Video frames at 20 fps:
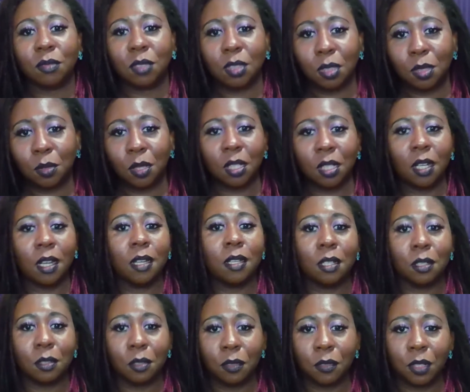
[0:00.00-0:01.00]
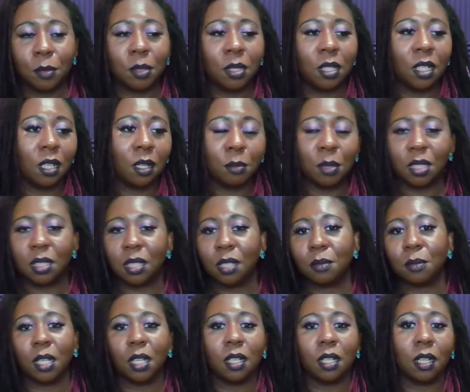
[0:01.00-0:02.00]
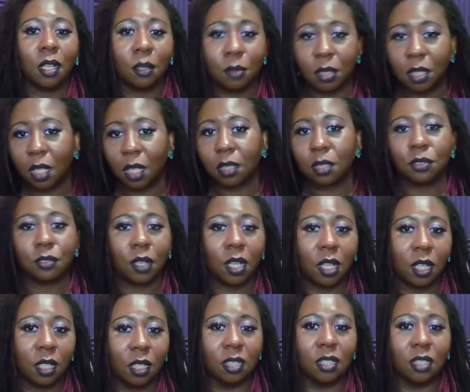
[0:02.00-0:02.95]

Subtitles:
what I know of Eminem is him hanging out with Dr. Dre.